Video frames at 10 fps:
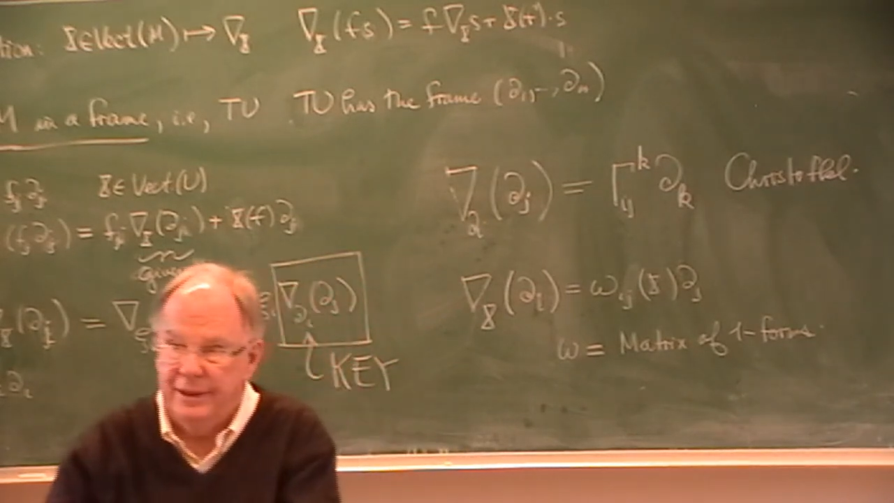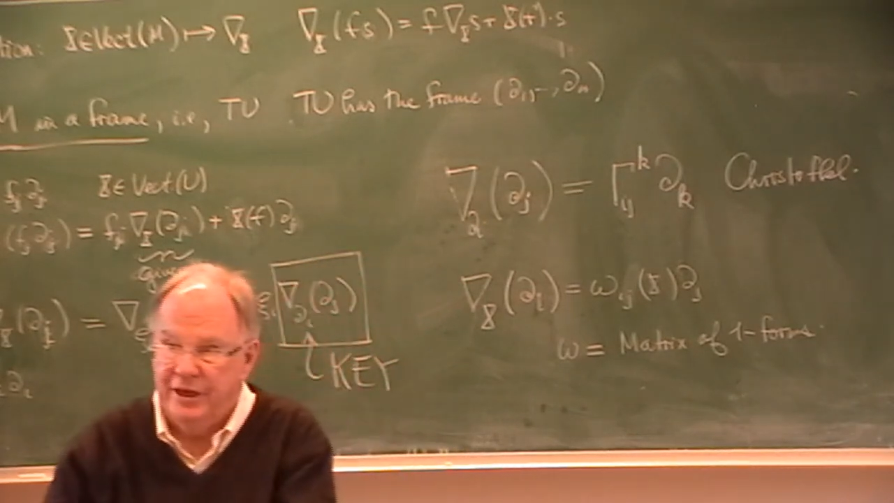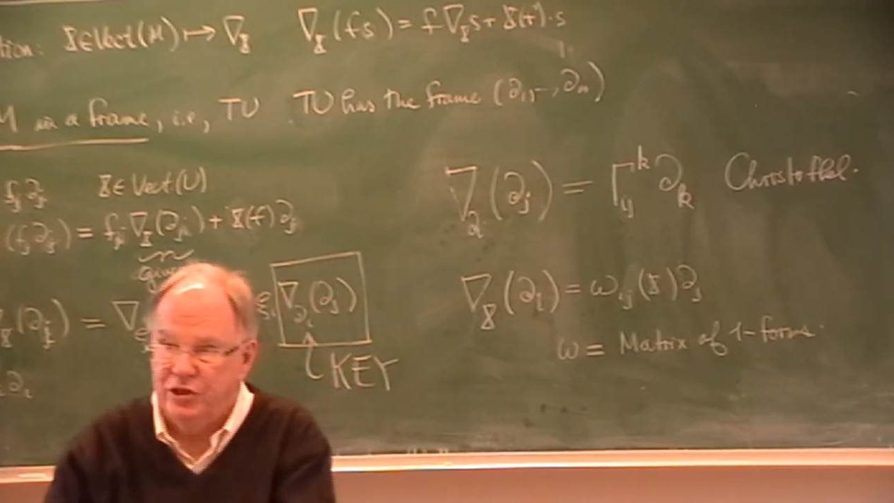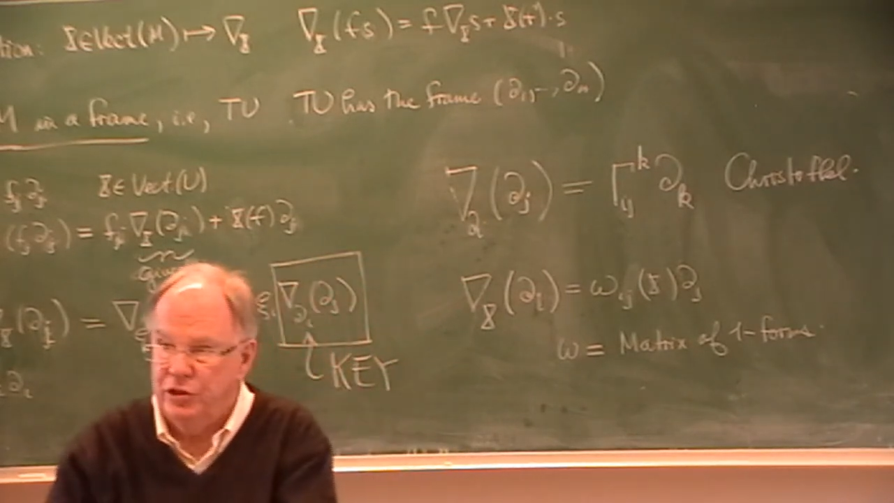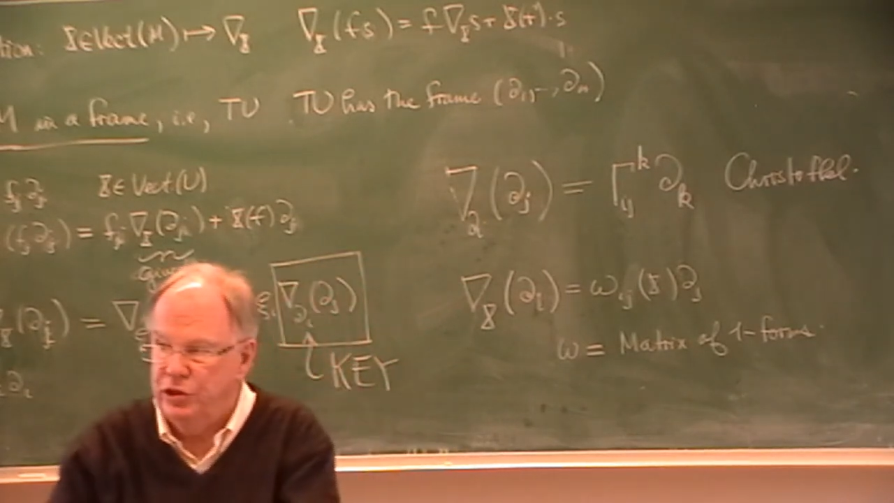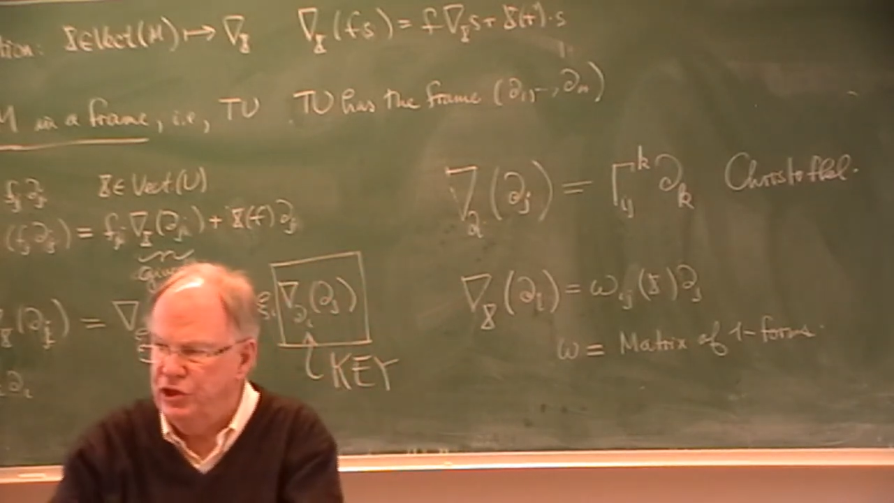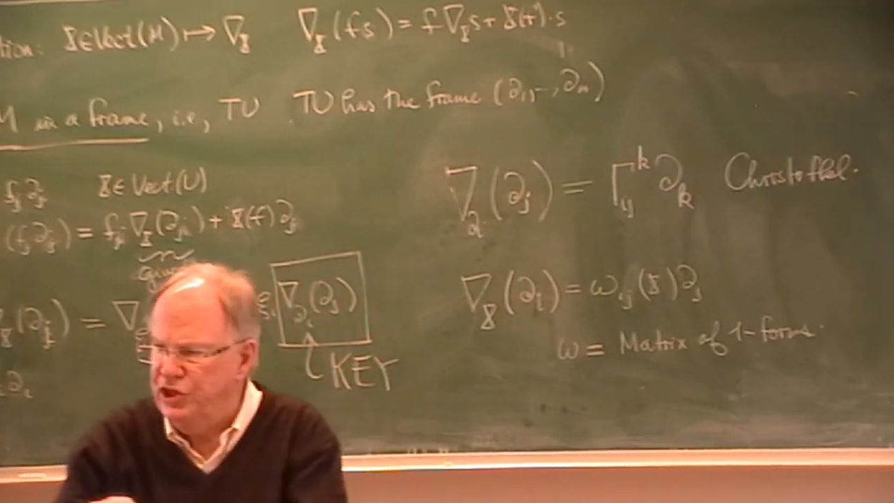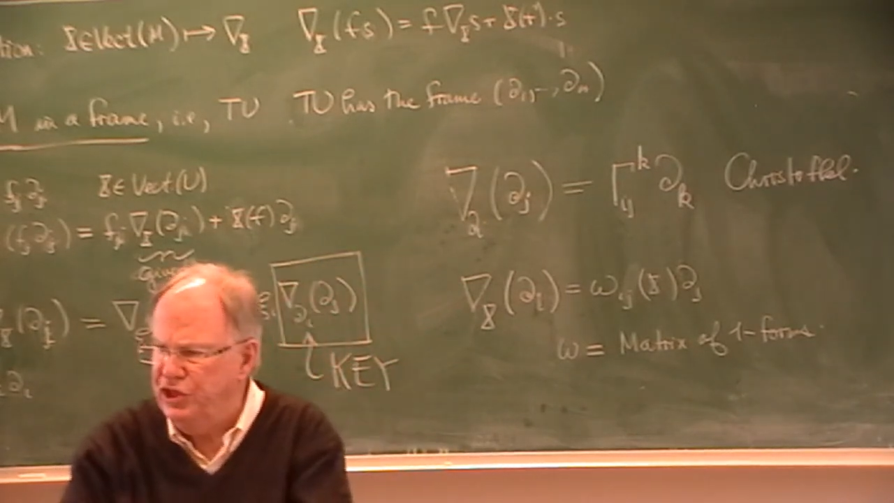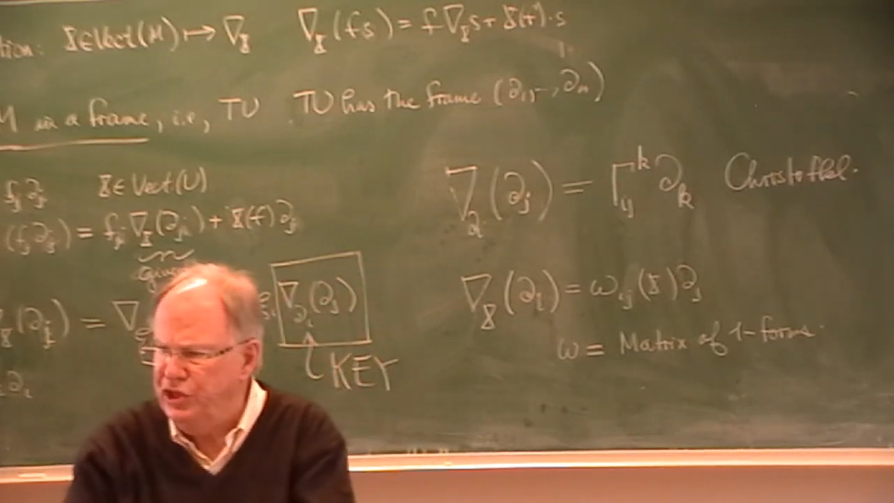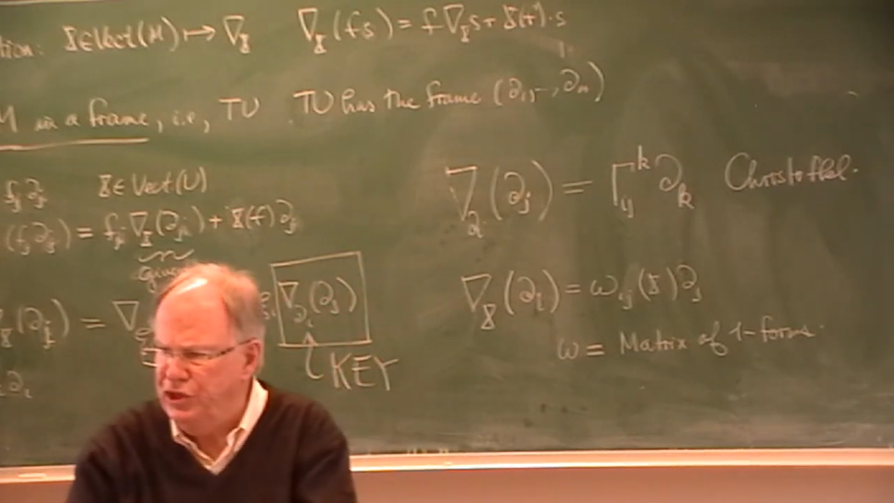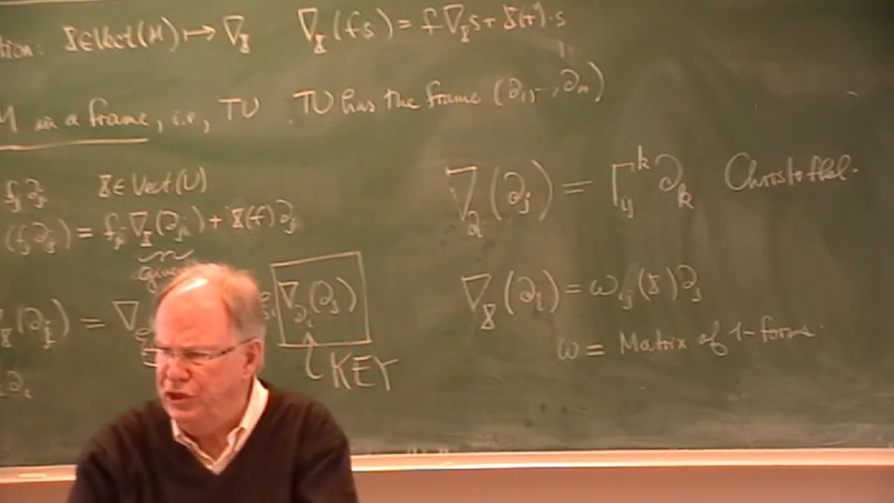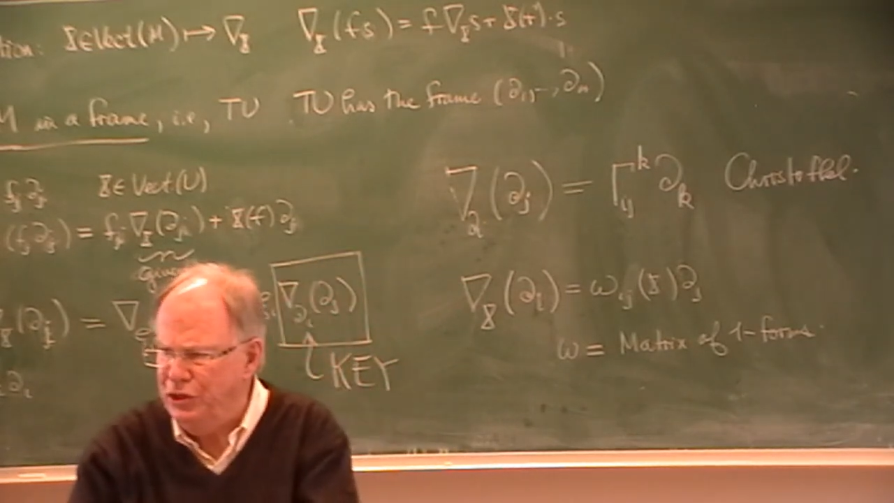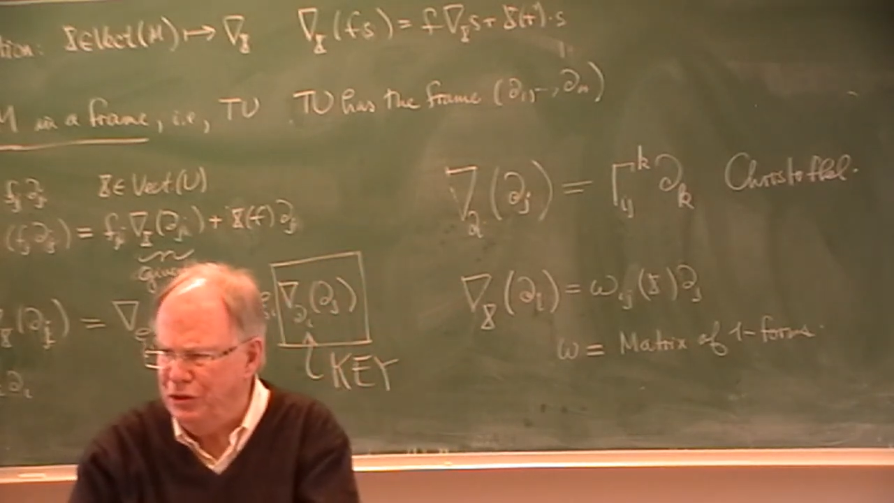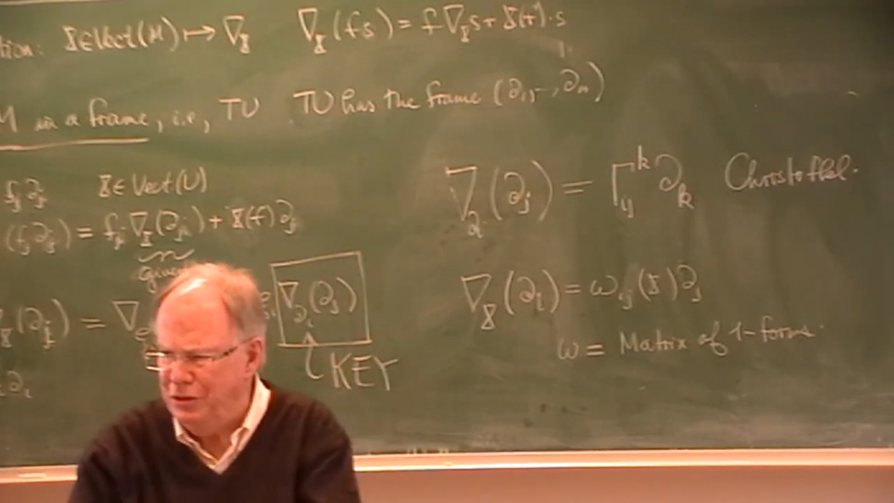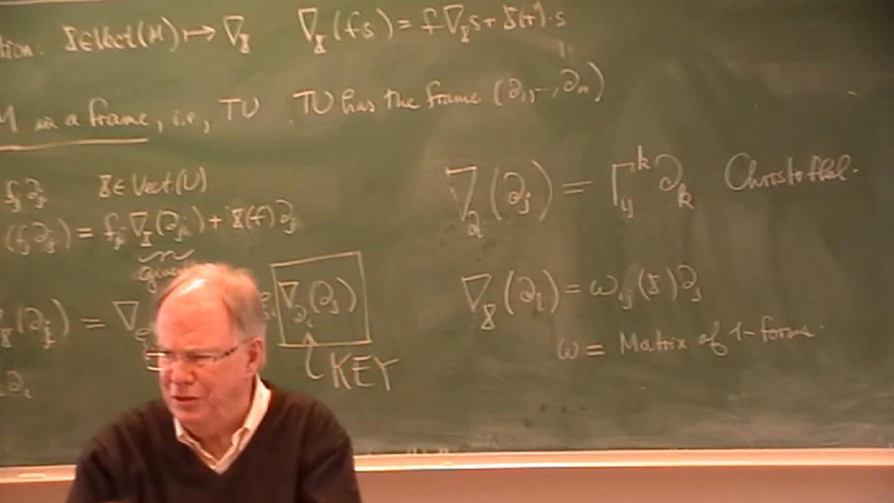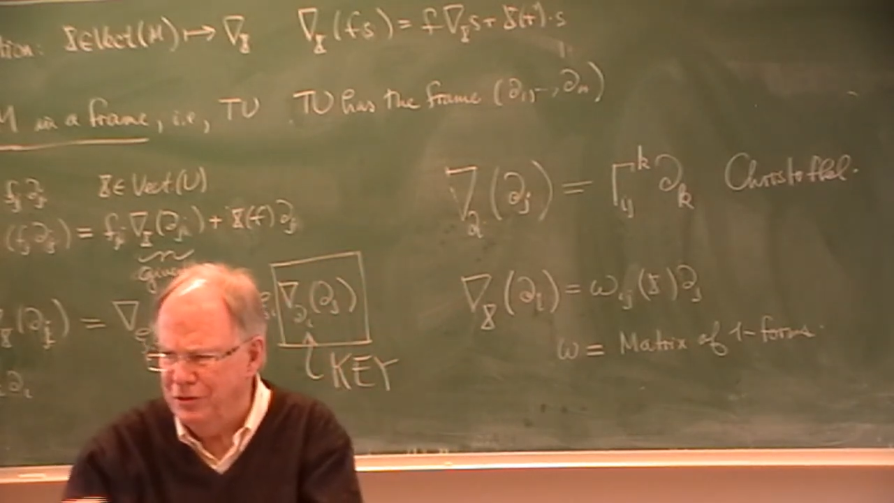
the connection to D,